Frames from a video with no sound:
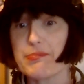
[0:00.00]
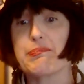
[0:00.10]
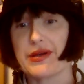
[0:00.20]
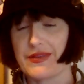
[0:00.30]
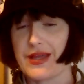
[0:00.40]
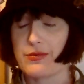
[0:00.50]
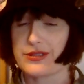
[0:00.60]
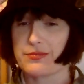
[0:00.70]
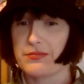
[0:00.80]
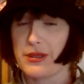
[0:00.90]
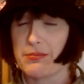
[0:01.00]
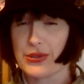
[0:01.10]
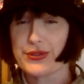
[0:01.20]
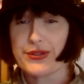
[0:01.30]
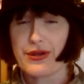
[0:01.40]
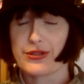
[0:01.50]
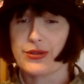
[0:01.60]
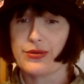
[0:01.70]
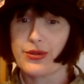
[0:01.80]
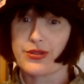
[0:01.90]
But that was a burden on
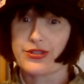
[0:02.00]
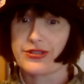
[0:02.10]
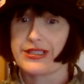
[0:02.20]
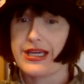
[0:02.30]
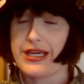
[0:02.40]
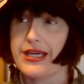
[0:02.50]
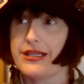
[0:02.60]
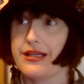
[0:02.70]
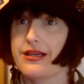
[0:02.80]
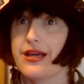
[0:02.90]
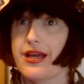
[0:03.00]
you. You were just a kid,